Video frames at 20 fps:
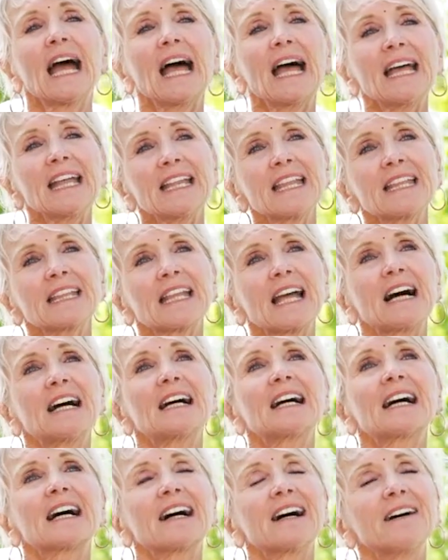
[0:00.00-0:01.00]
And
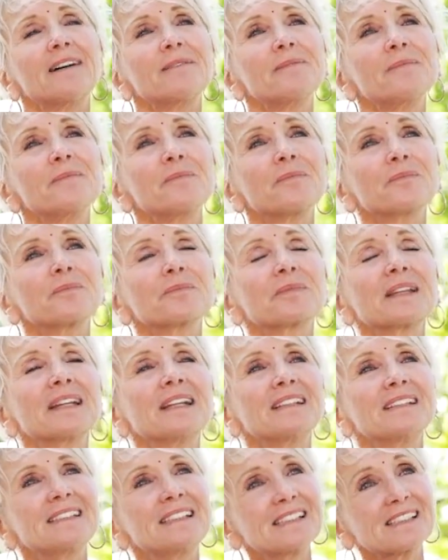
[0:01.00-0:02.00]

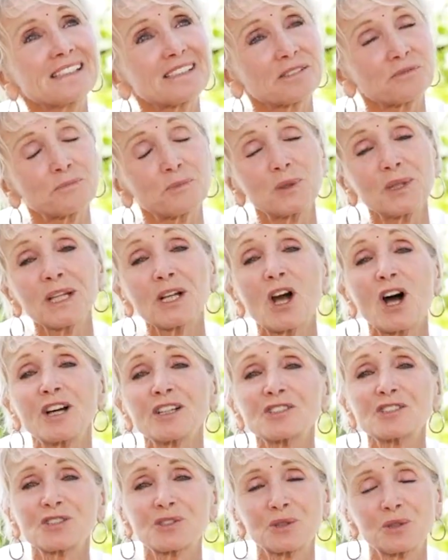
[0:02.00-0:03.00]
this brings
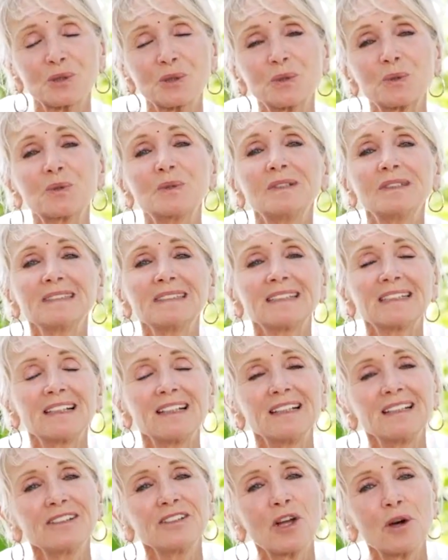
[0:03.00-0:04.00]
us to
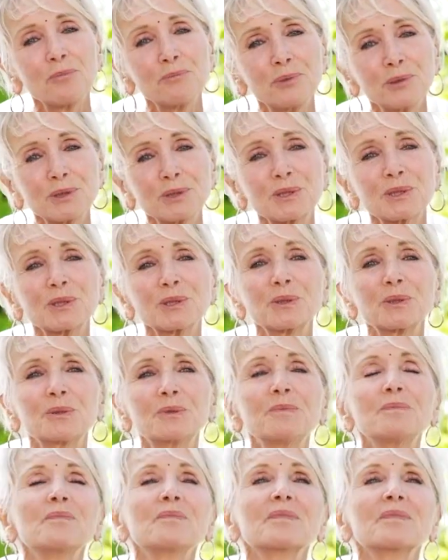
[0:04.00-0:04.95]
number 2.